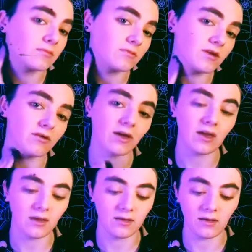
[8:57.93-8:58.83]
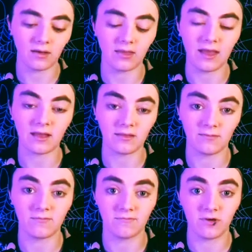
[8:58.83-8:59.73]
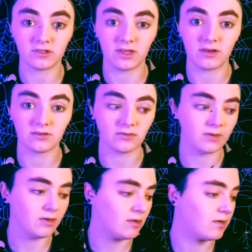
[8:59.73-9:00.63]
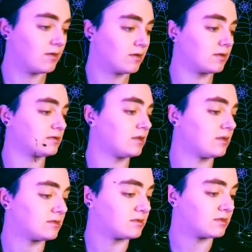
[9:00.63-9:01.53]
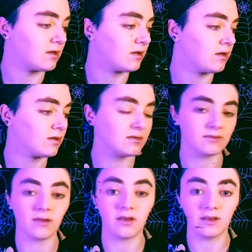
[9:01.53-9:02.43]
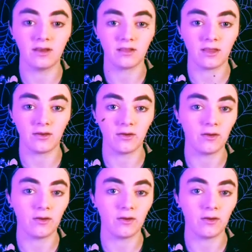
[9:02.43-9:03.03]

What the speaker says: Okay, now that that first layer is on, let's set this aside because I'm gonna need it later.